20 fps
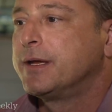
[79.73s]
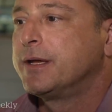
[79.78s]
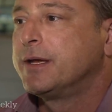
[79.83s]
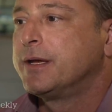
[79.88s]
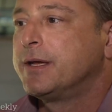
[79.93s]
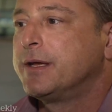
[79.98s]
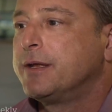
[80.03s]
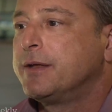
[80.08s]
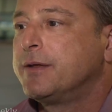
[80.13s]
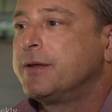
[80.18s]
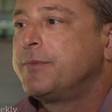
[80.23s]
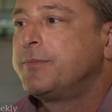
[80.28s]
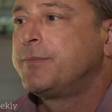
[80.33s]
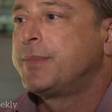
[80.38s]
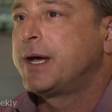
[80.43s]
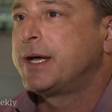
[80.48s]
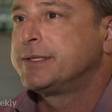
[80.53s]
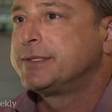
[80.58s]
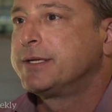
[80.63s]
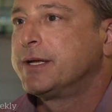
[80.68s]
and
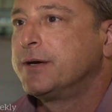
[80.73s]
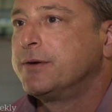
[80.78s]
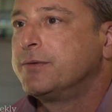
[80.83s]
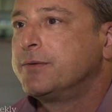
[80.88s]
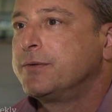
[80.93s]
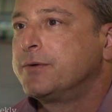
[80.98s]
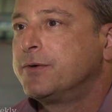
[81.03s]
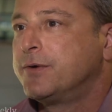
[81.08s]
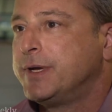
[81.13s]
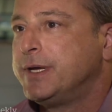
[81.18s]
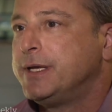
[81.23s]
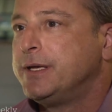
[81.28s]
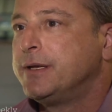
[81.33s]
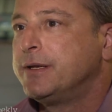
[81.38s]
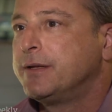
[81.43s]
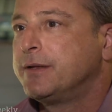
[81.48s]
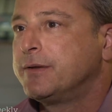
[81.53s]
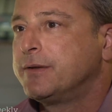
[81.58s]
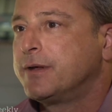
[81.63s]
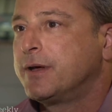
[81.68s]
passed out, green,
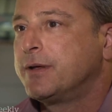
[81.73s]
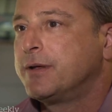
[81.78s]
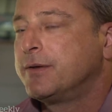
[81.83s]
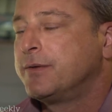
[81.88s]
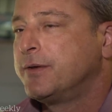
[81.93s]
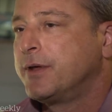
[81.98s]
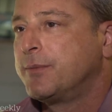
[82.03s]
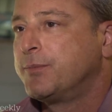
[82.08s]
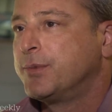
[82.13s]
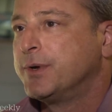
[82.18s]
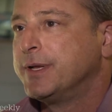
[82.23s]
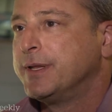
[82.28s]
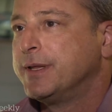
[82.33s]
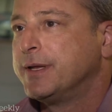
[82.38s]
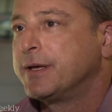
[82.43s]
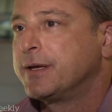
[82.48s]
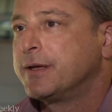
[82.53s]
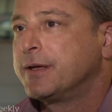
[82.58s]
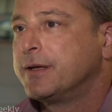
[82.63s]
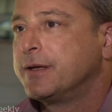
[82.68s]
not, not
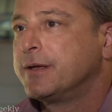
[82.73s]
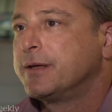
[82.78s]
breathing.